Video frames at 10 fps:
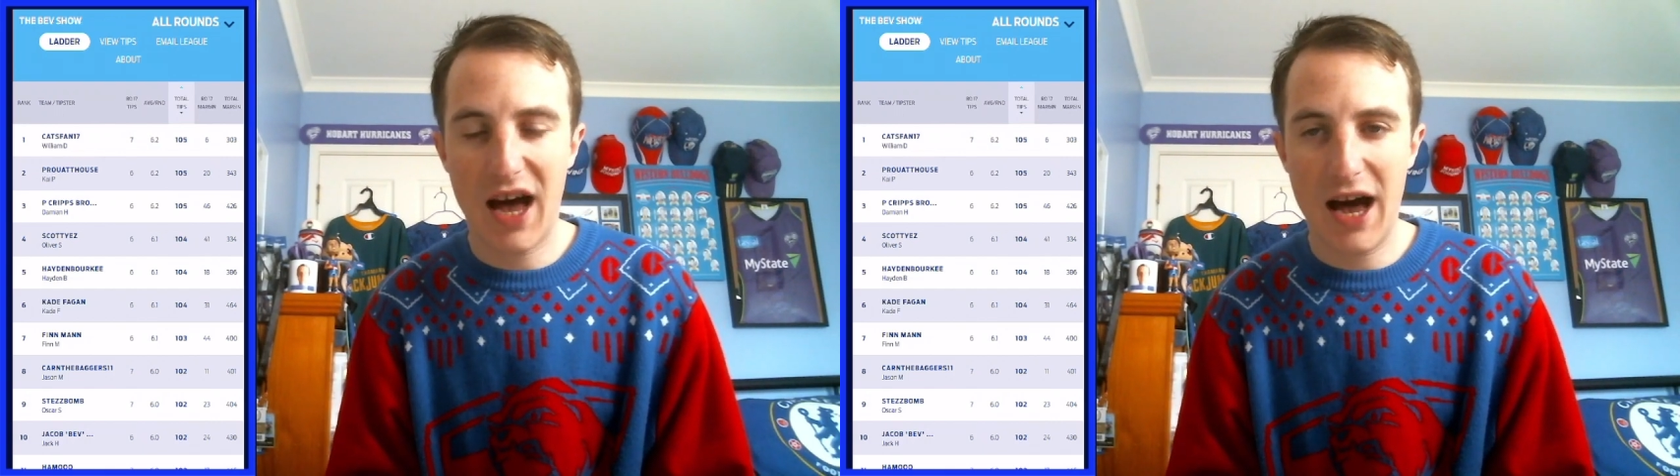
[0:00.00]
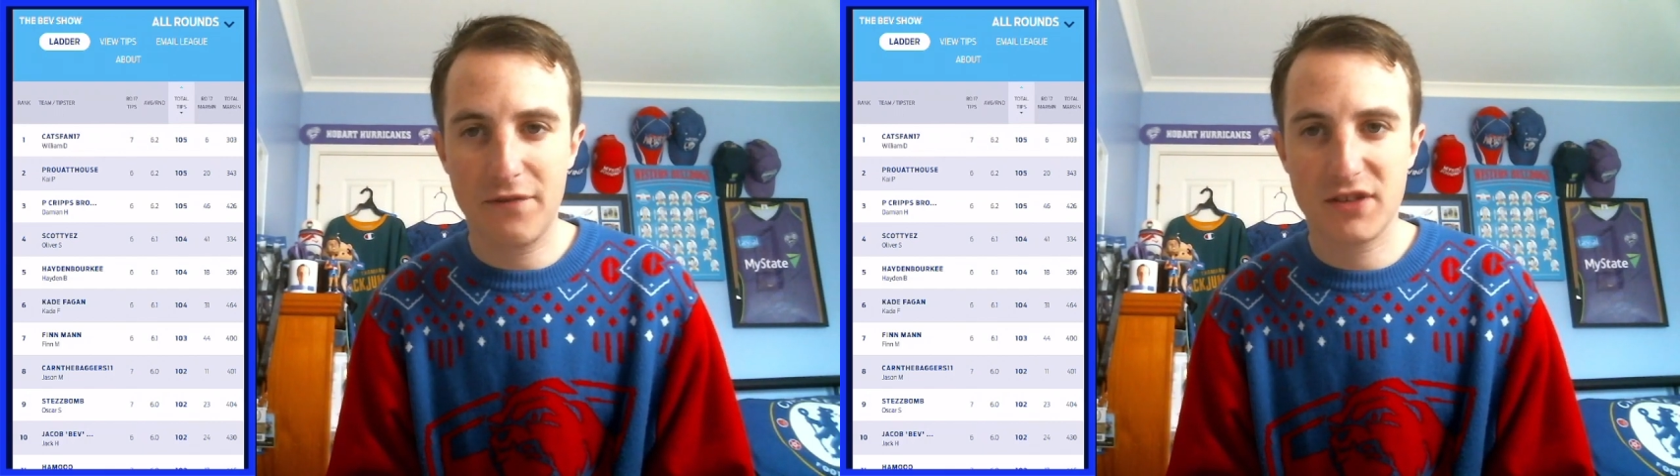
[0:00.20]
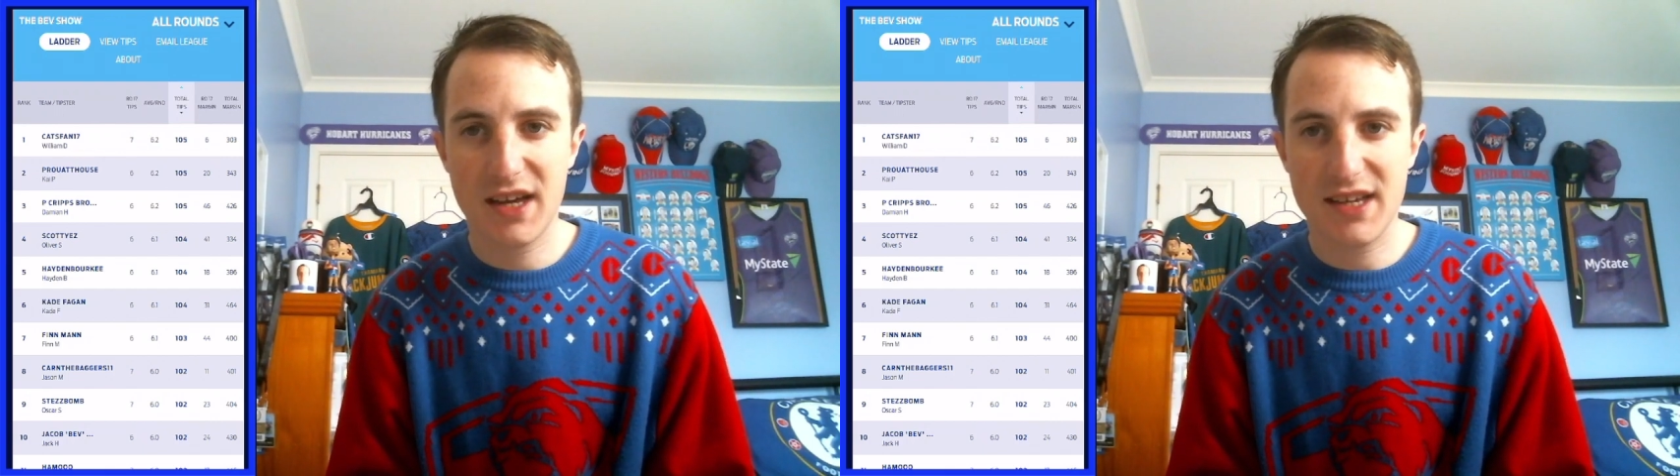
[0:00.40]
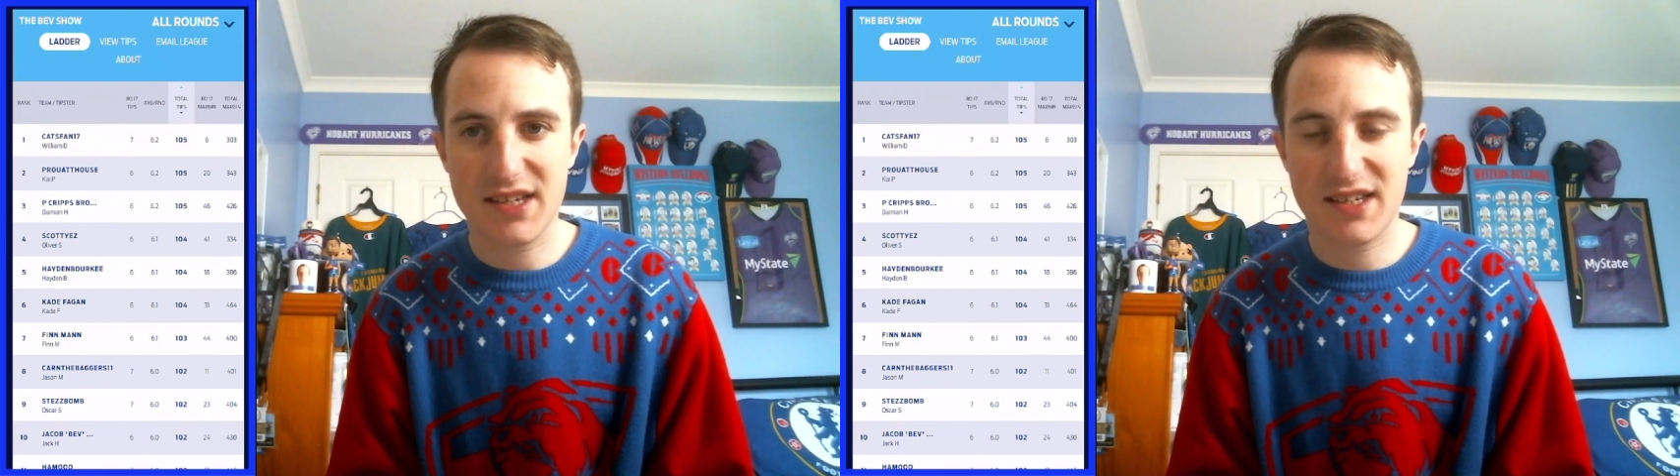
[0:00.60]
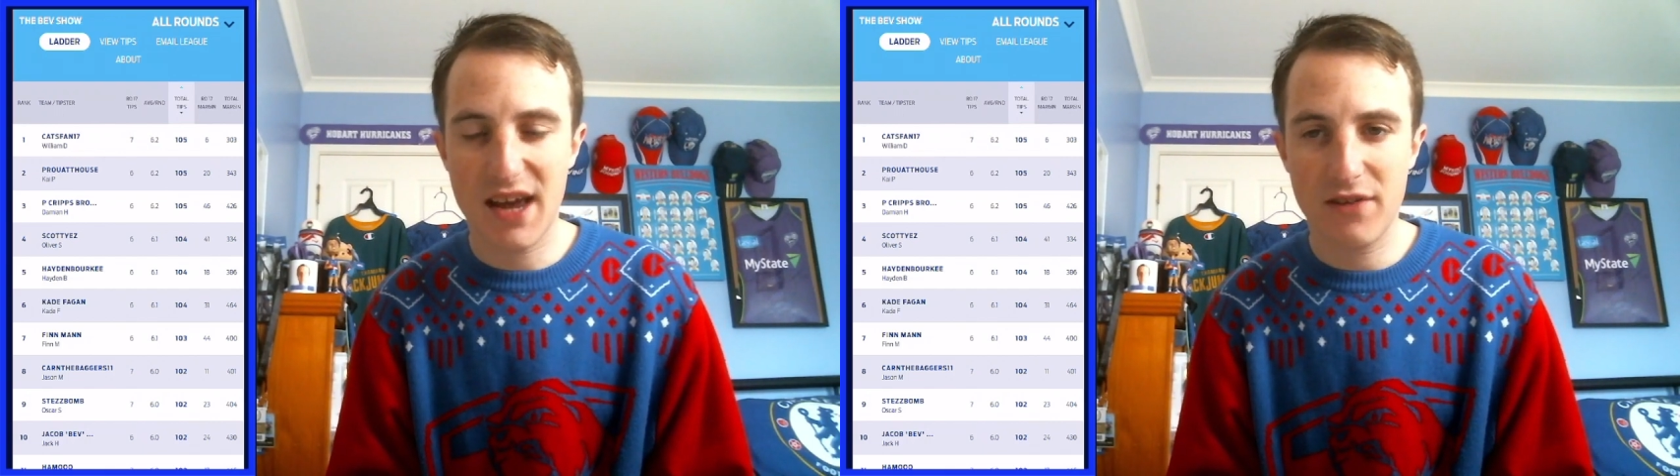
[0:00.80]
after
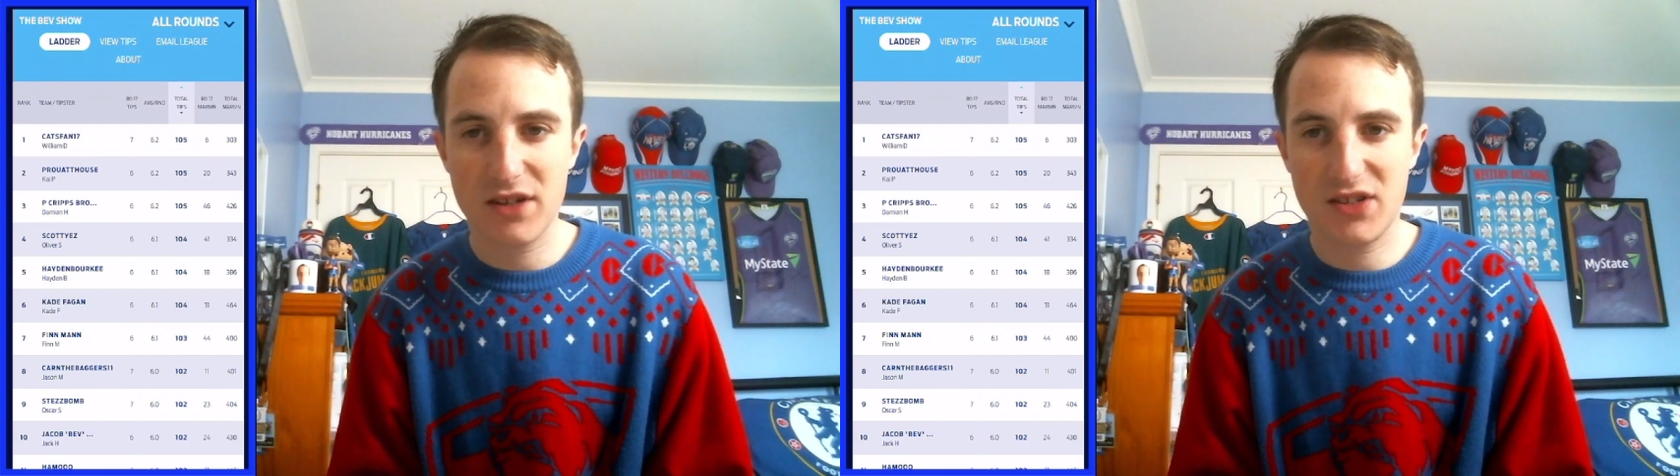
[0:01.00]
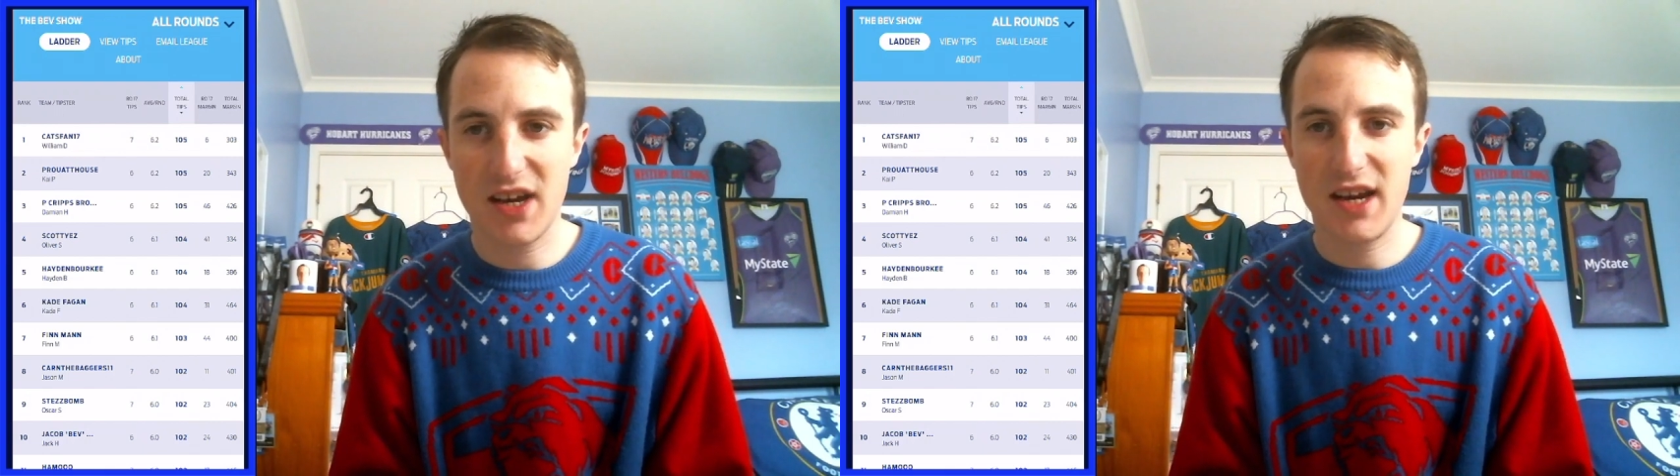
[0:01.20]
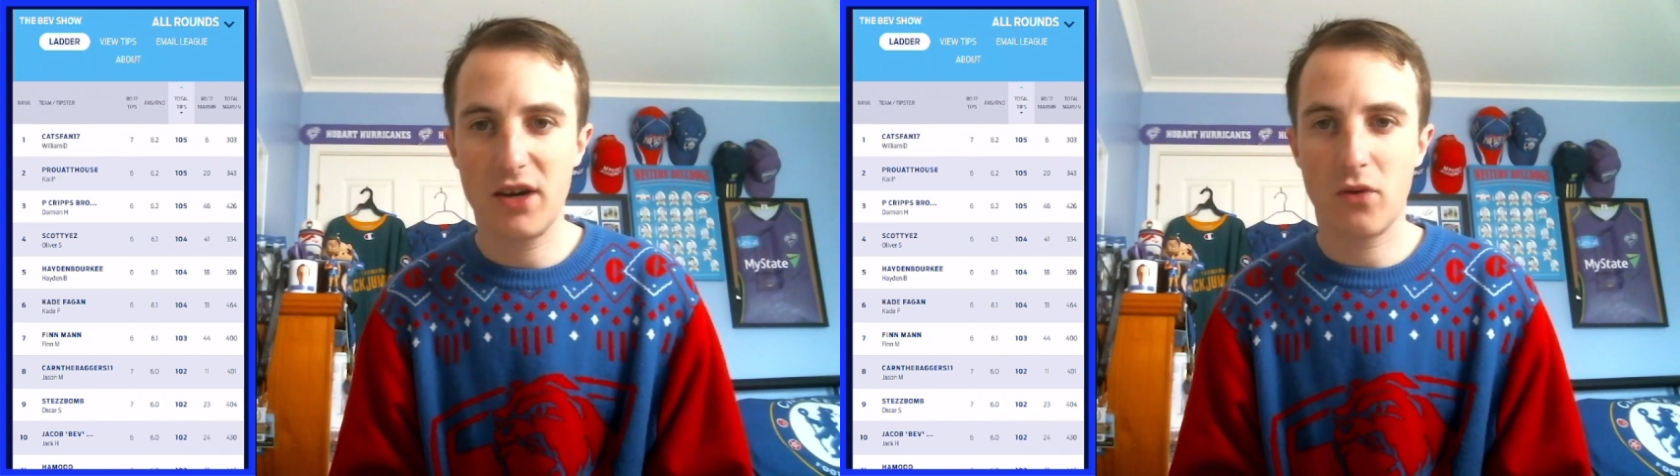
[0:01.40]
17